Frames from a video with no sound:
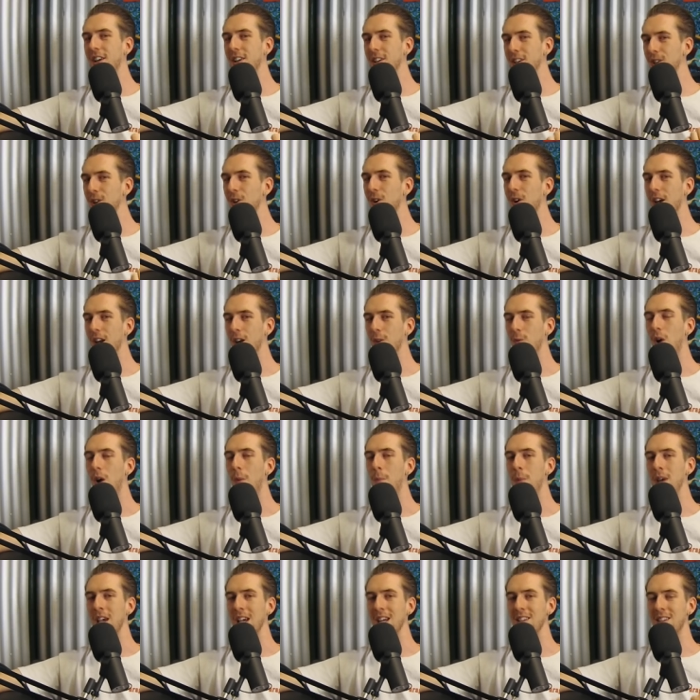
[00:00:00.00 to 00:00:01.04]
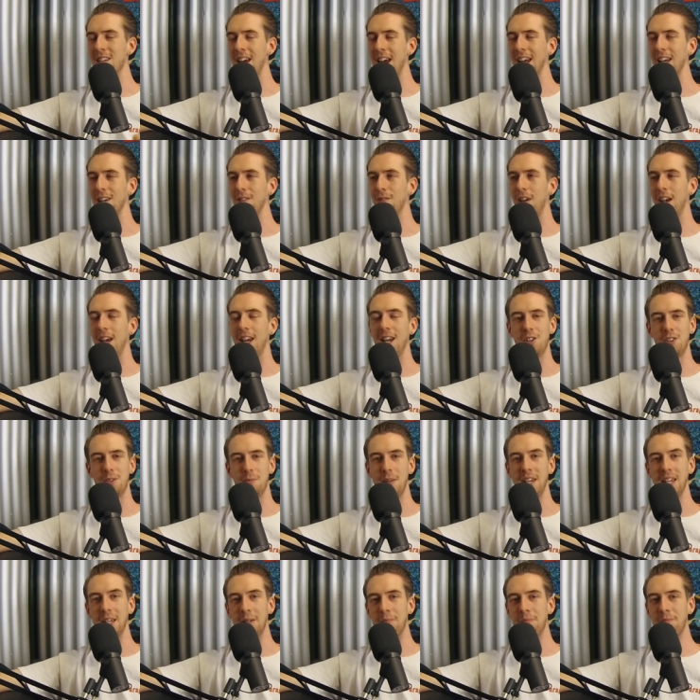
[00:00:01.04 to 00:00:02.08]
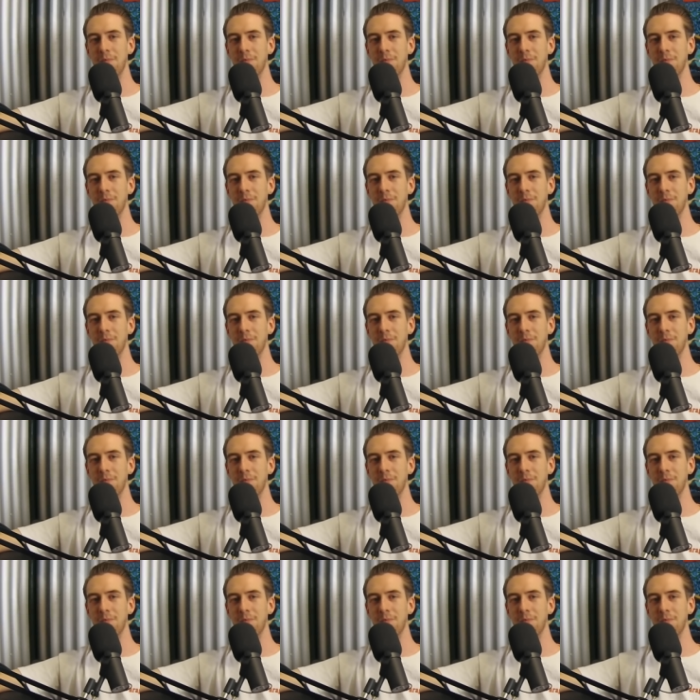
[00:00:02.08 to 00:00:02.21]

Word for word: You're going to rob me and take advantage of me